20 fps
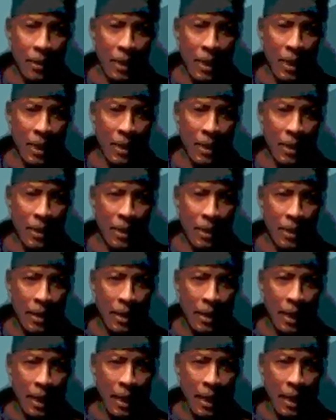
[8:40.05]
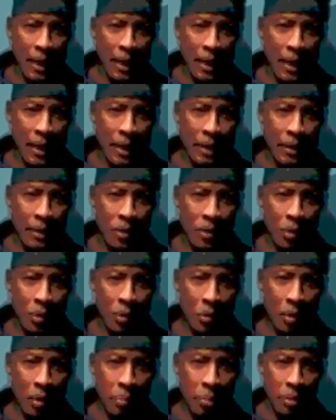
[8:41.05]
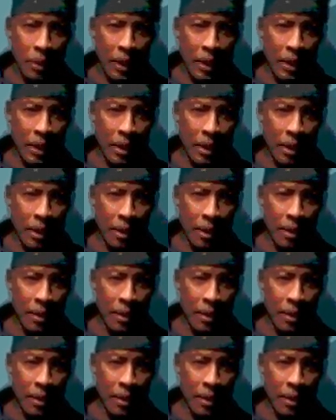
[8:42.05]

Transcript: Okay? And you will play here.